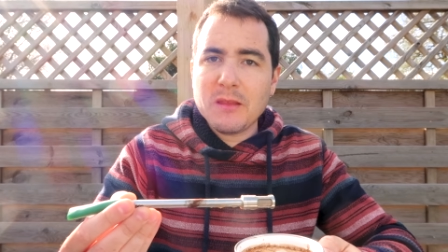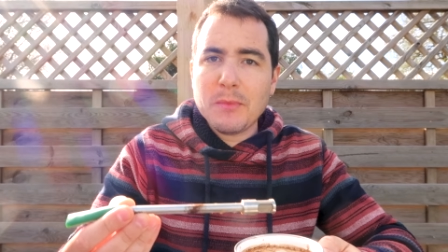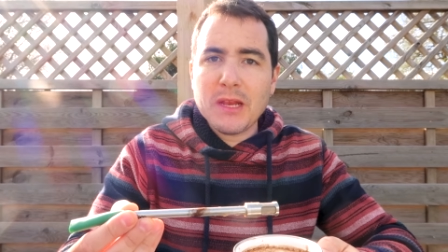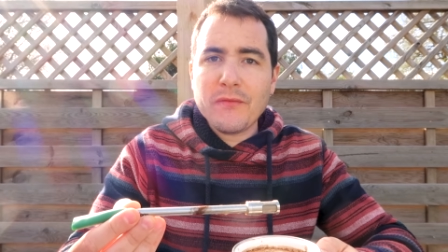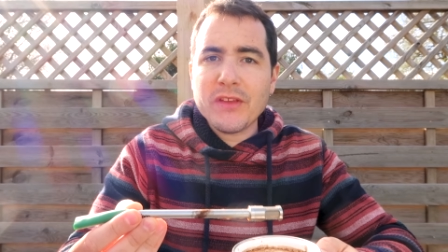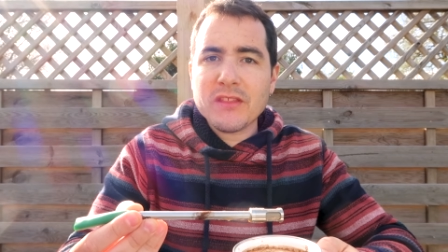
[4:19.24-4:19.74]
The
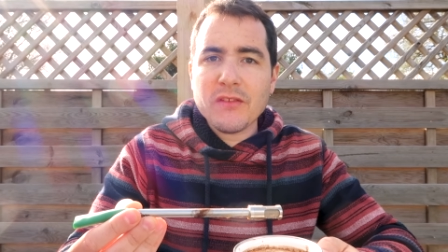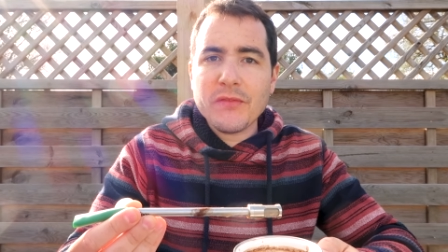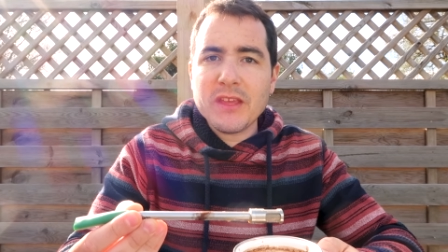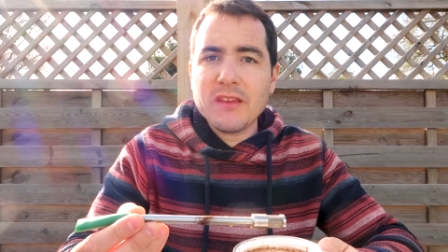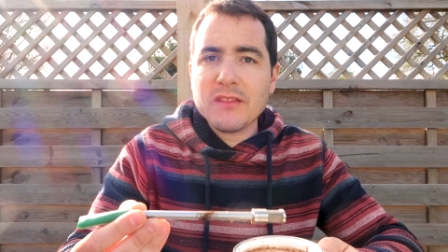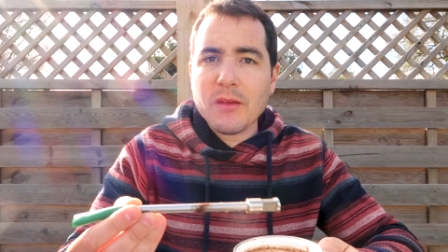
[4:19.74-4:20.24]
benefits
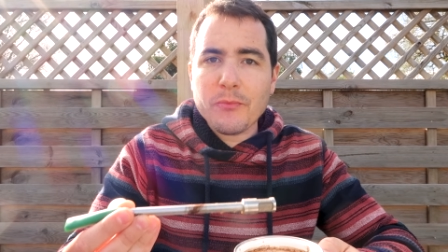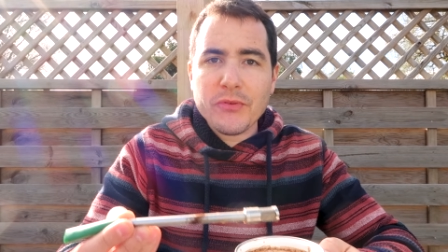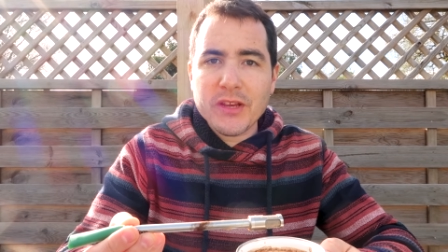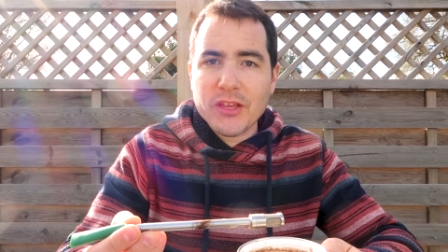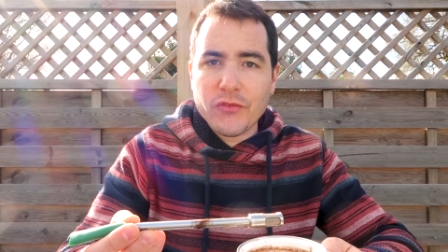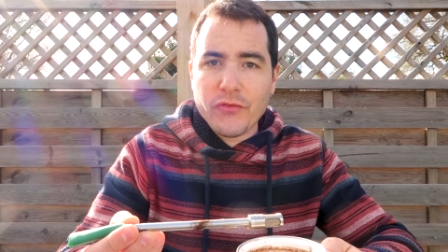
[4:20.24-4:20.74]
of these are
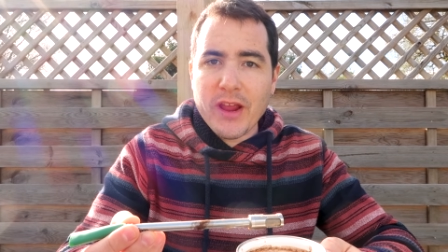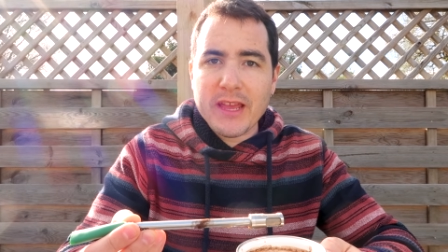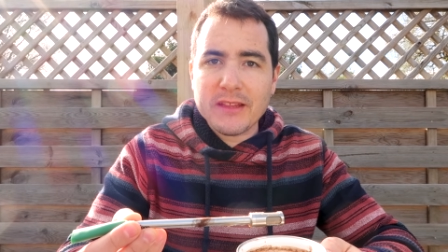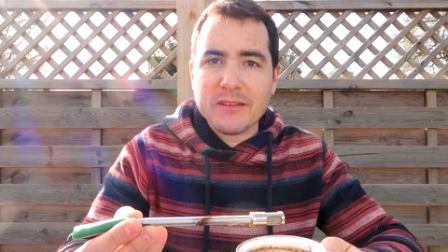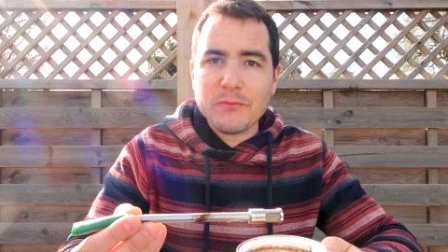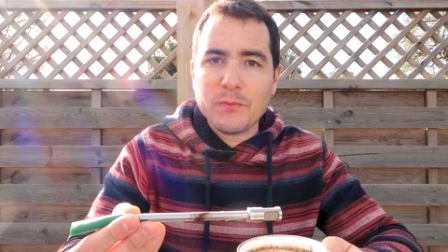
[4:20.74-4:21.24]
pretty
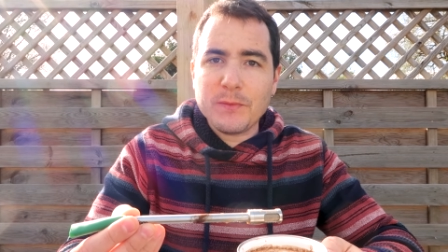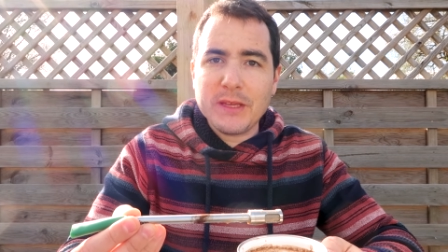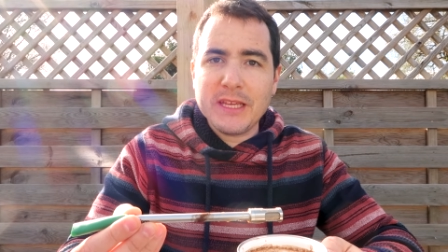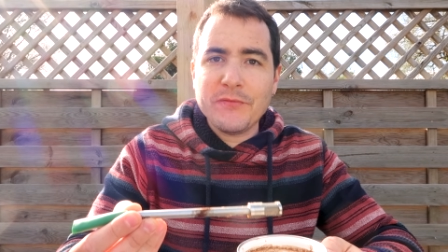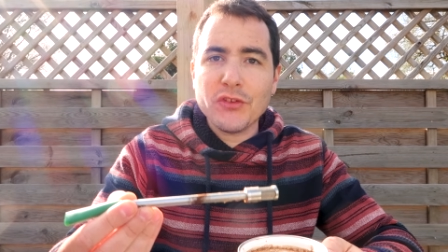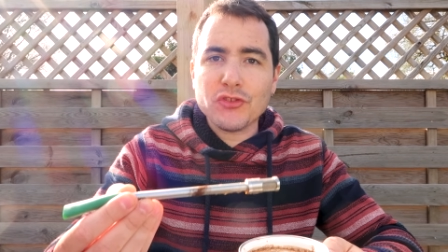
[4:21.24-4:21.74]
great
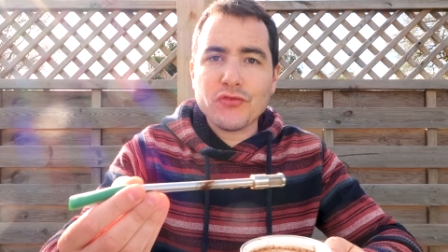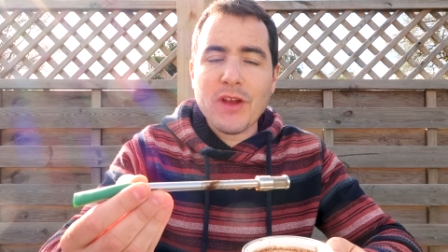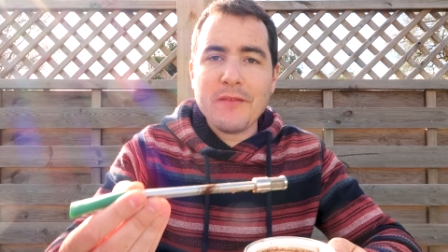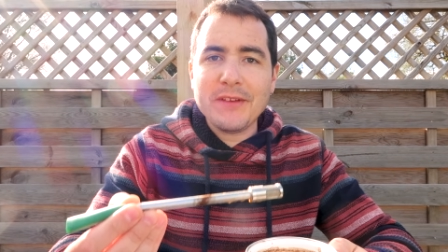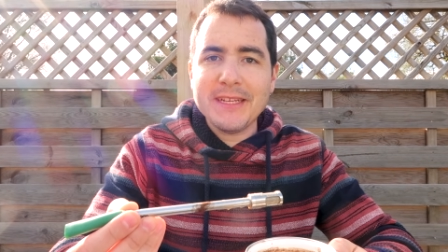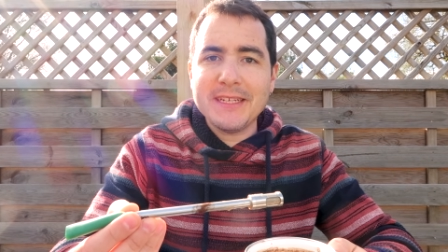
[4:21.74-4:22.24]
if you're
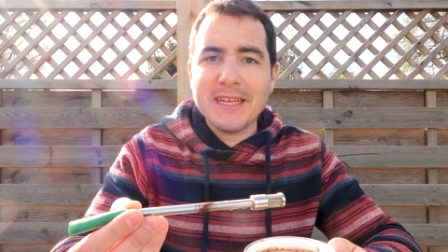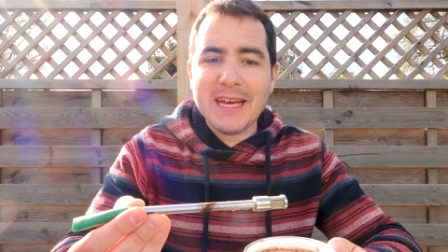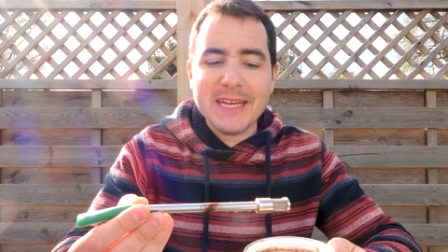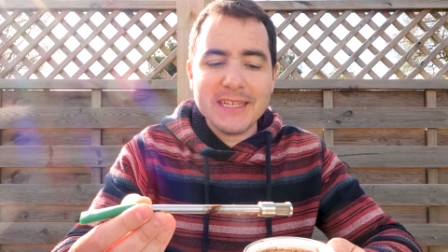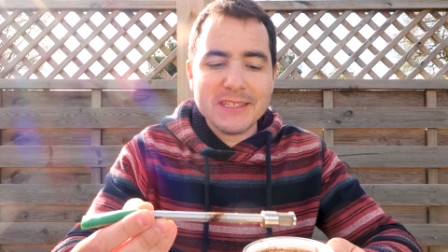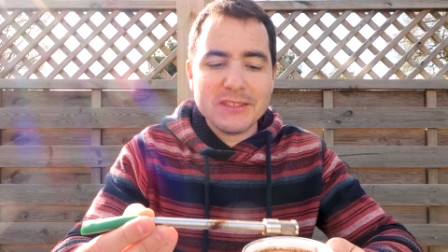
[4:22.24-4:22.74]
traveling
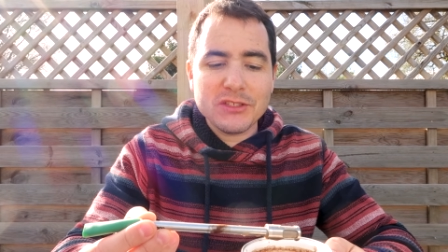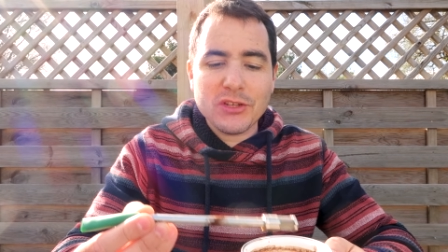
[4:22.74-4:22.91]
light,